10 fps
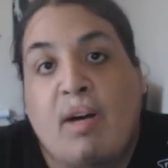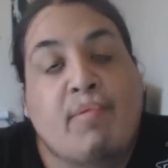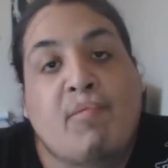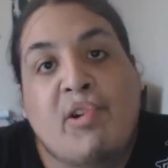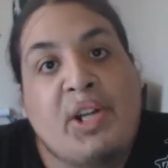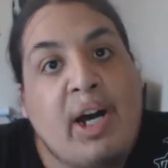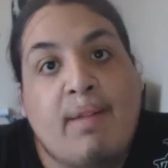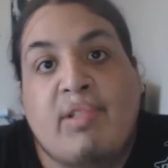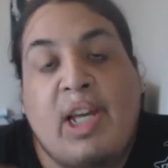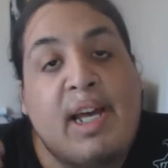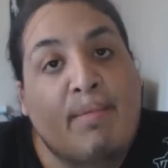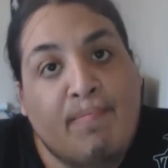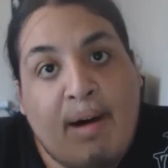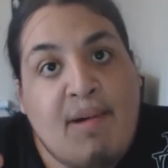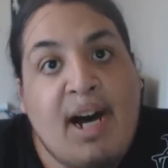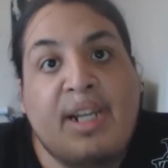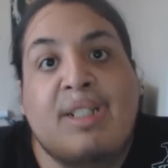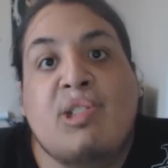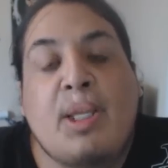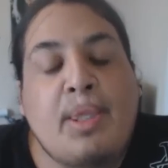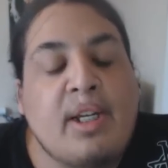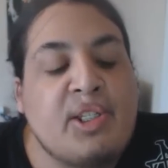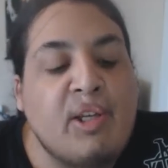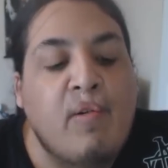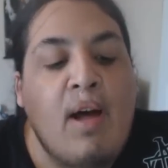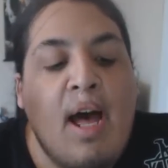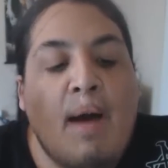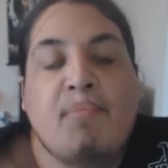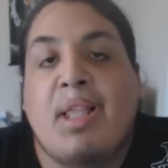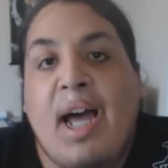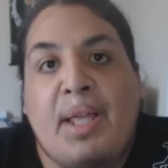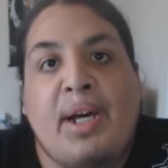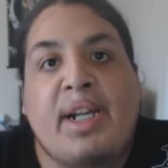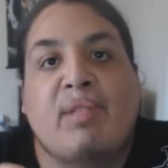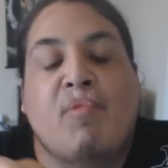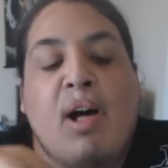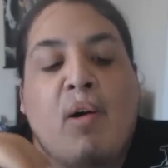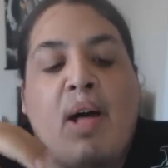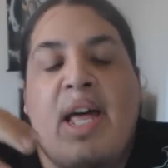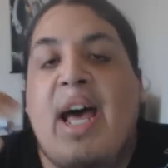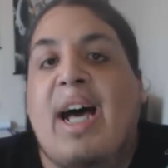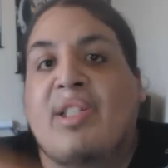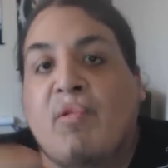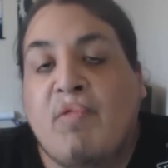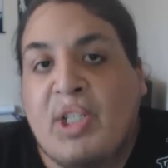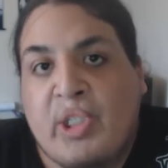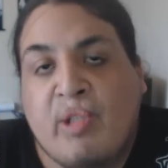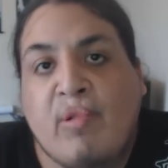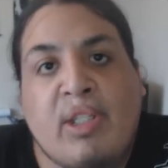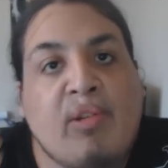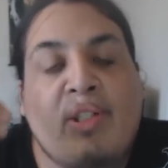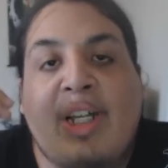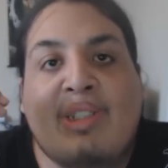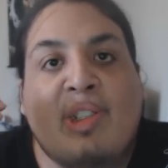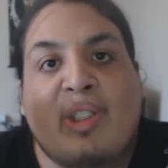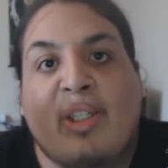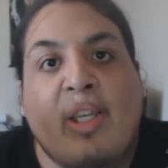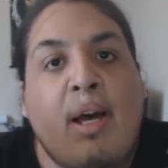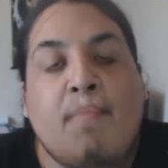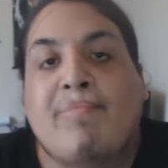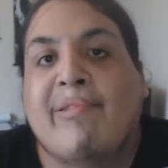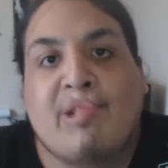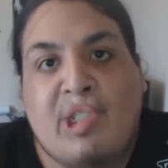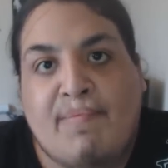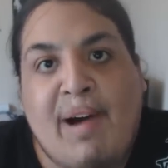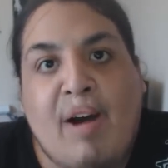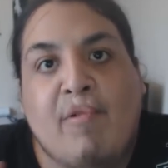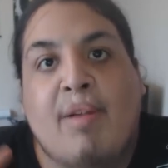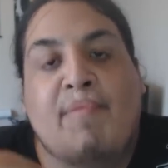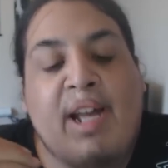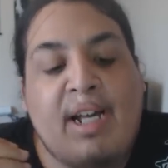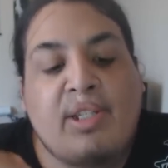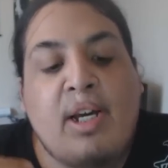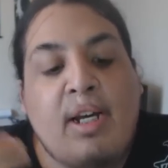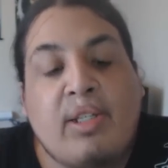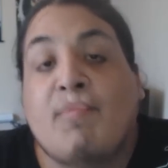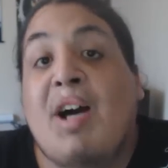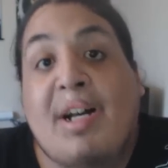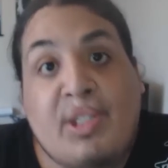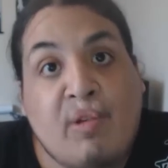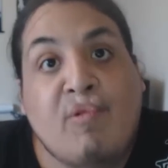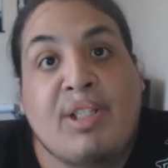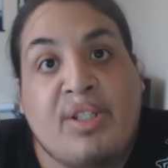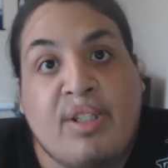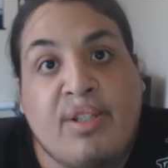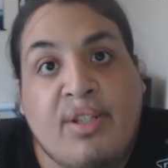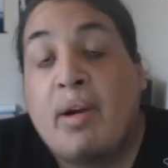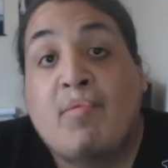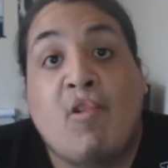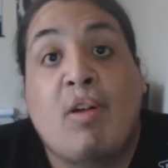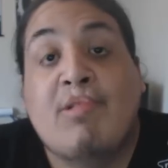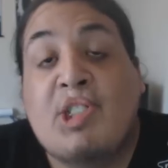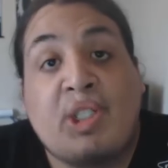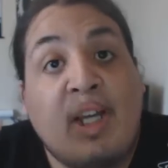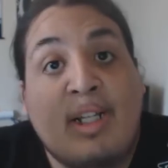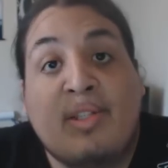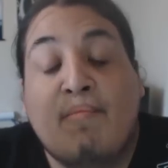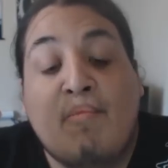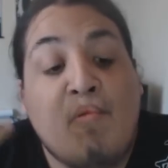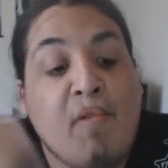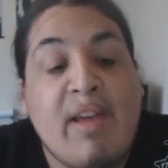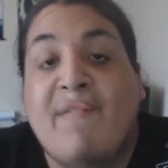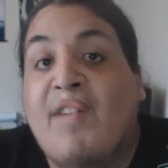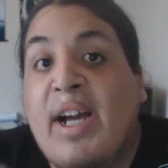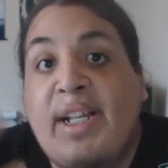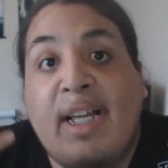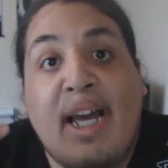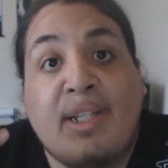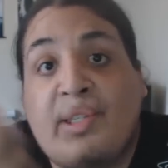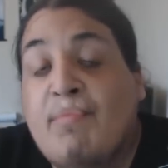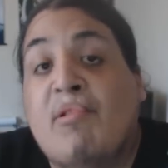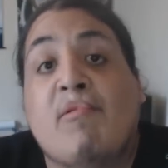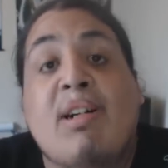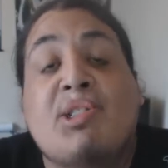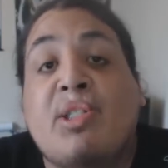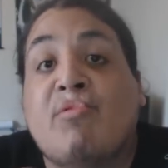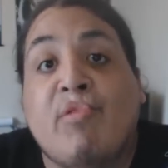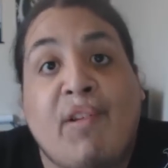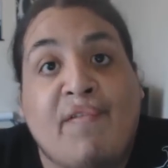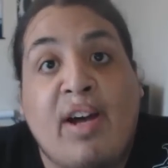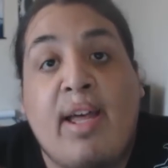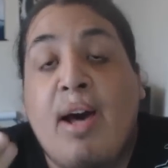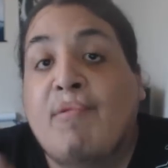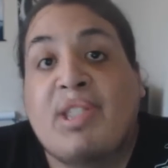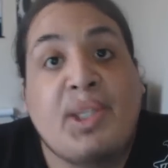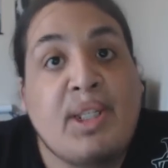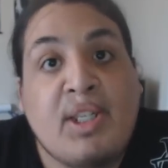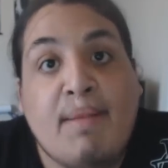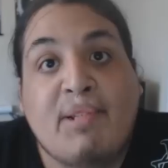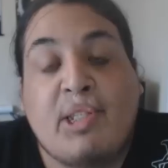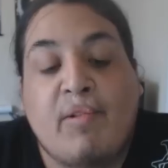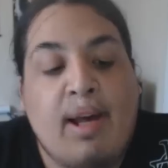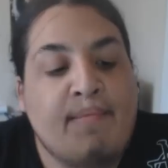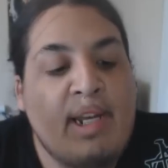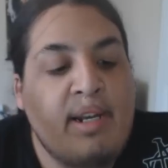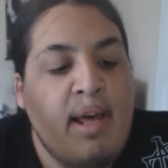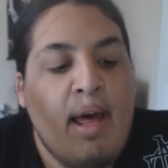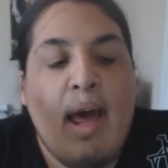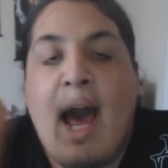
couple more times and bye-bye Najenda. So I'm glad that as well it has a risk to it, so it's not just this bullshit power-up. It has some consequences. And overall, we just got some great fighting and some progression through the fight within this episode. I mean,